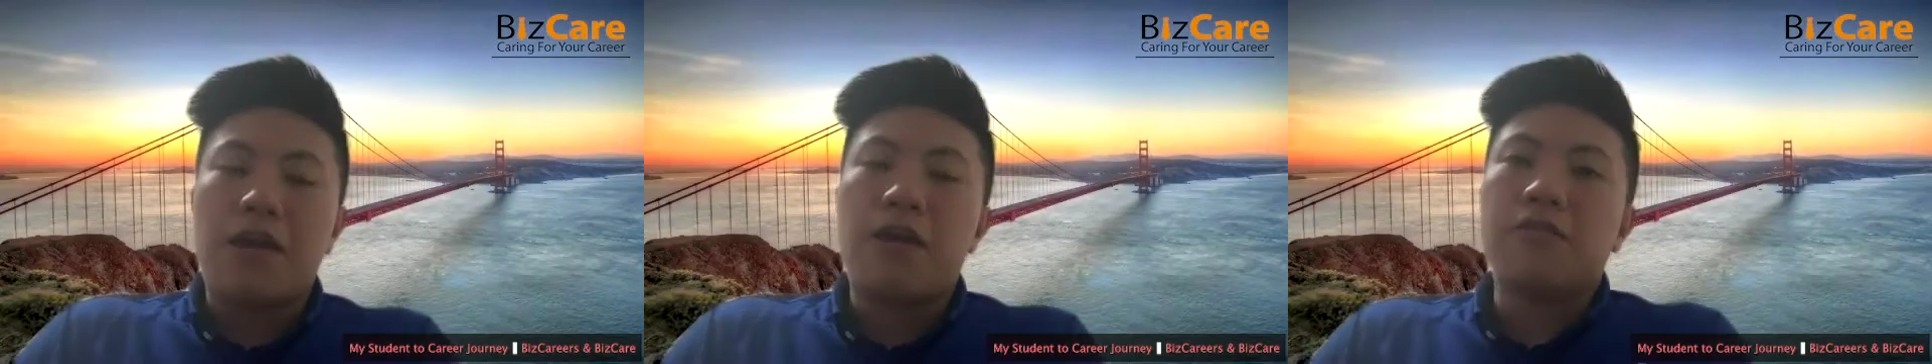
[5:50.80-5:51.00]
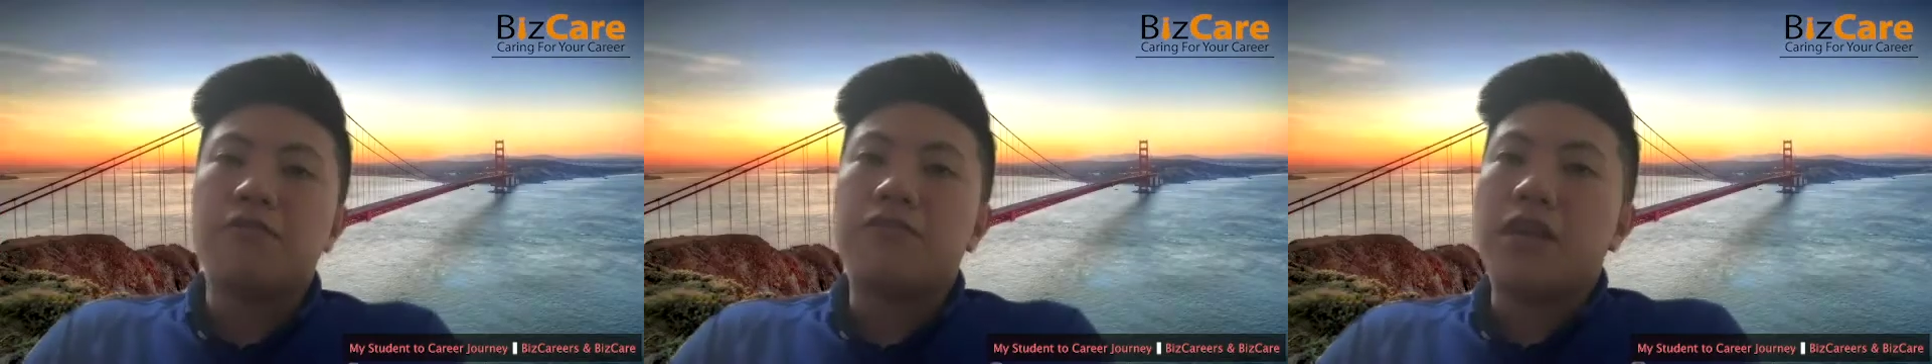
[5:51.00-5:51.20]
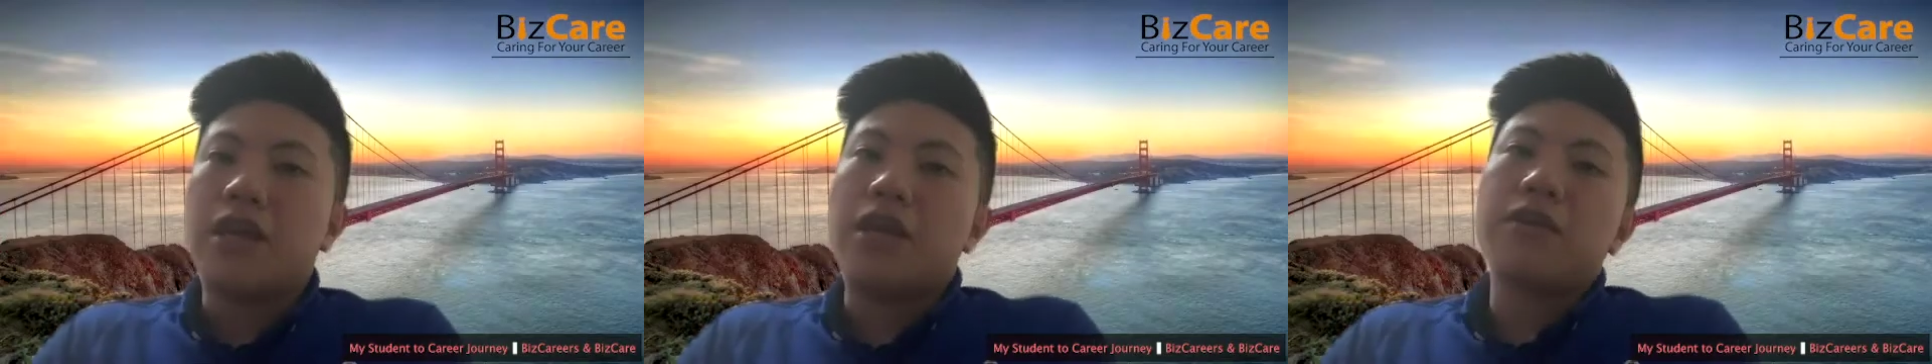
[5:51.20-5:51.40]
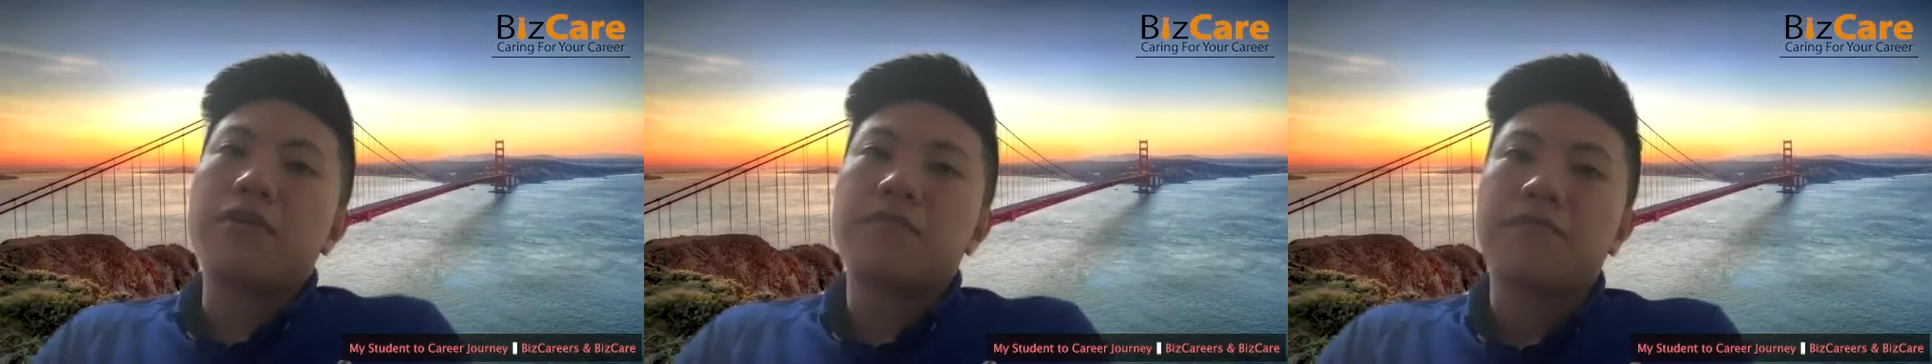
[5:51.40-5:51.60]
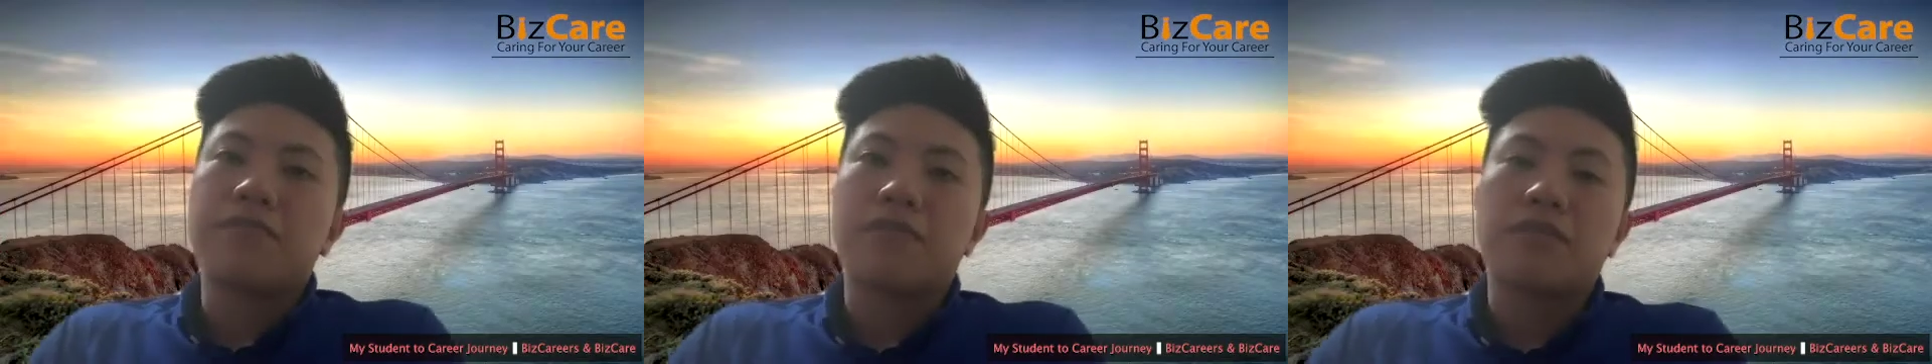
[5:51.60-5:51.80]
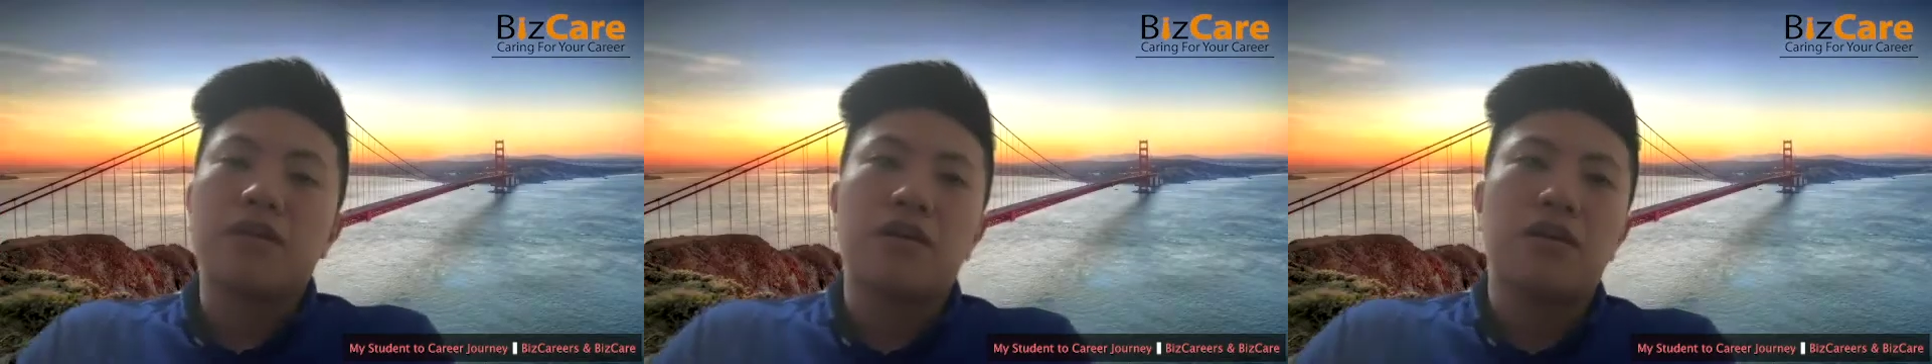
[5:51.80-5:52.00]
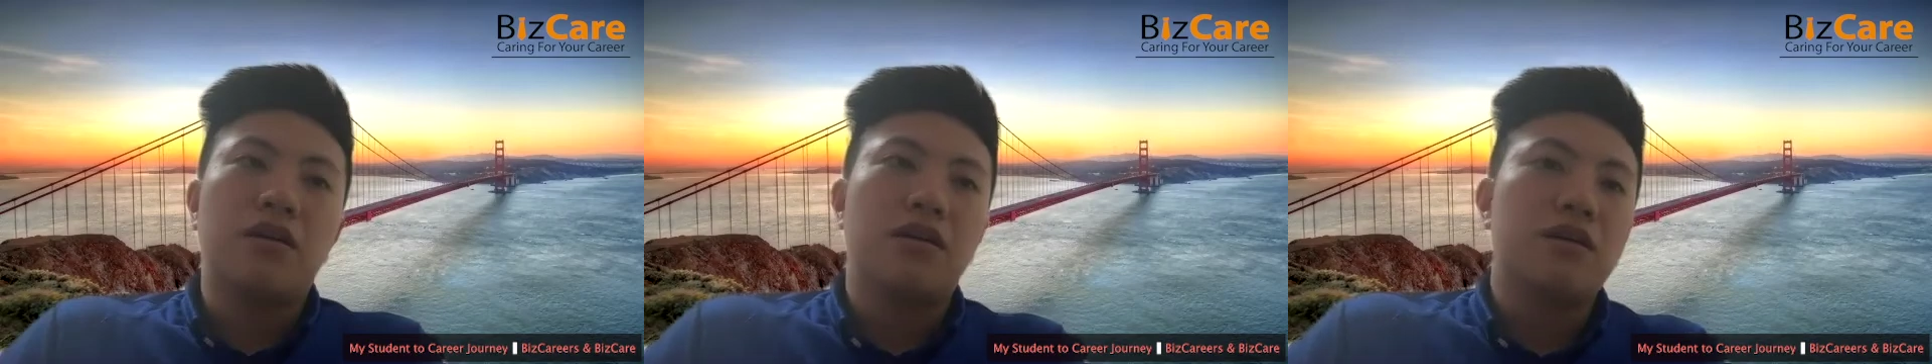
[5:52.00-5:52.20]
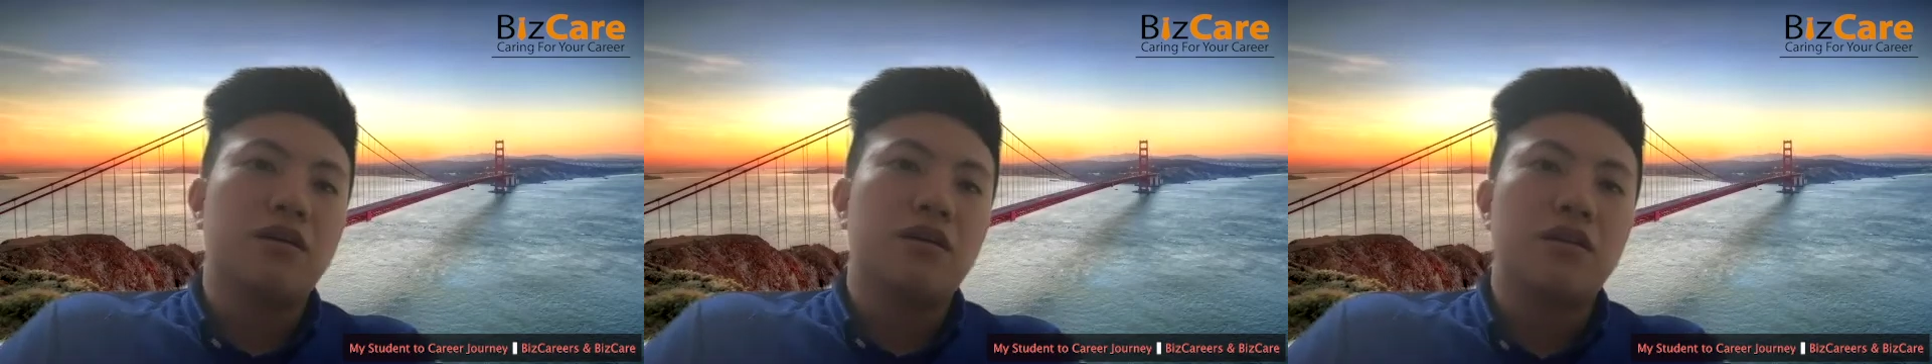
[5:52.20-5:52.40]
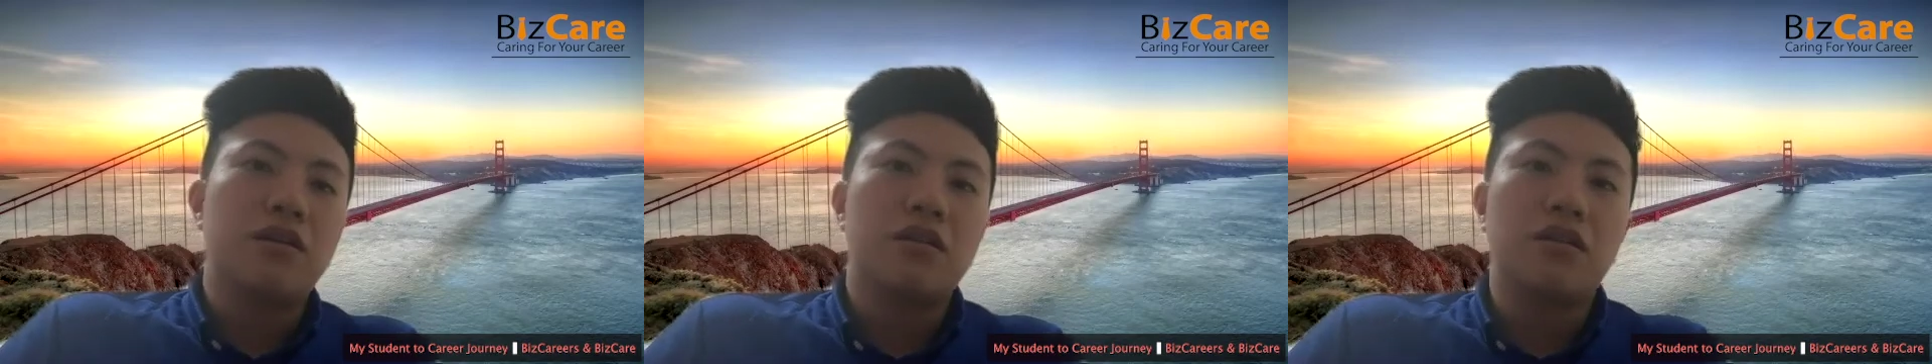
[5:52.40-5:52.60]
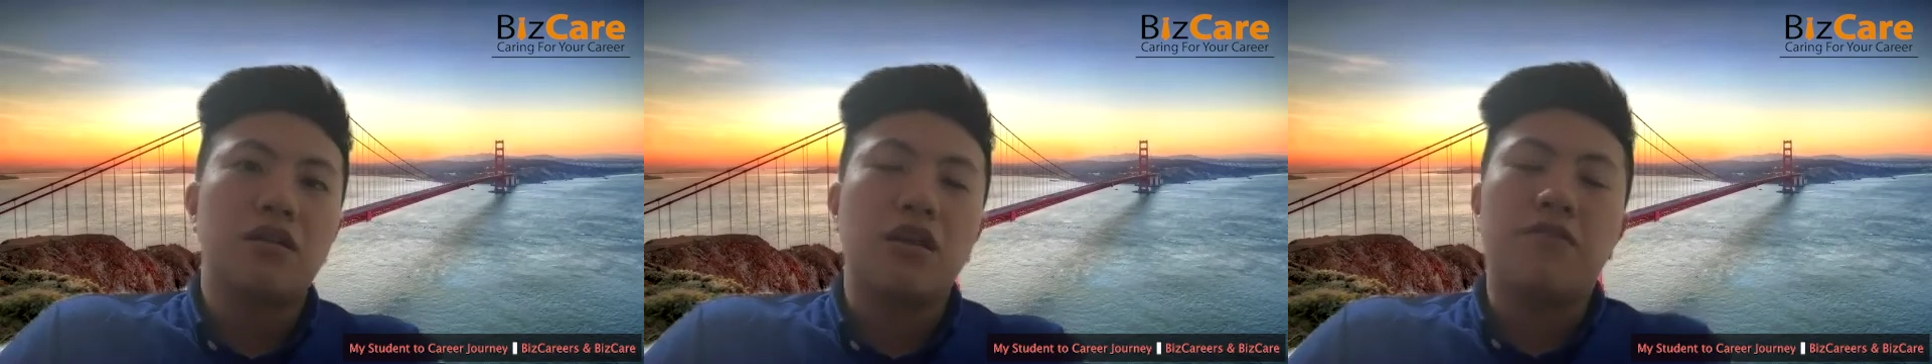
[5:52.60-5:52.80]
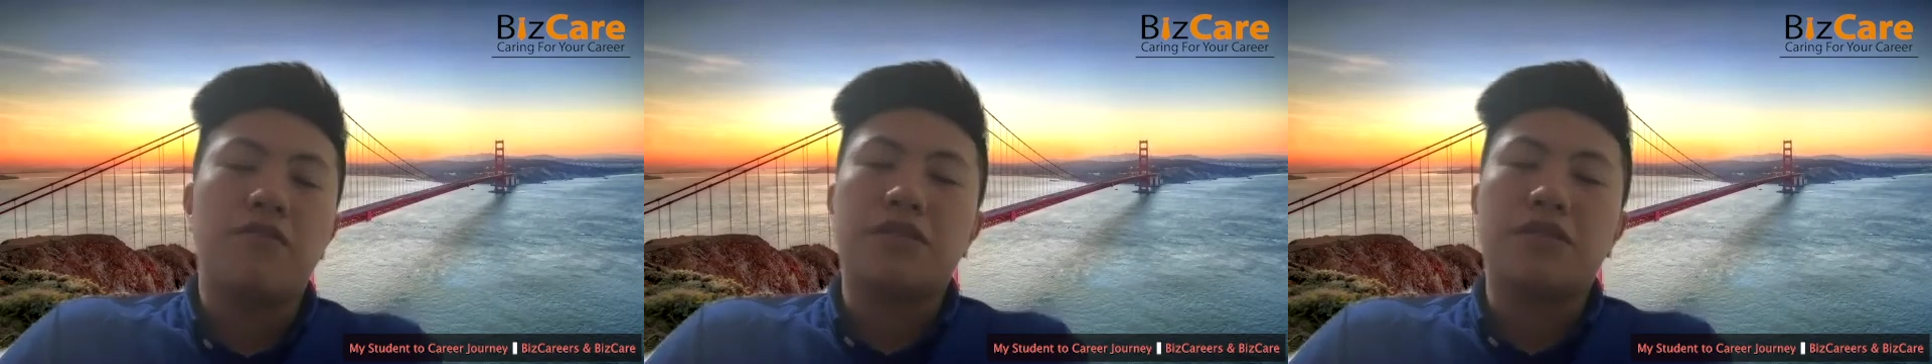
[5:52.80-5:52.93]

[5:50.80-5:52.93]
of the day, if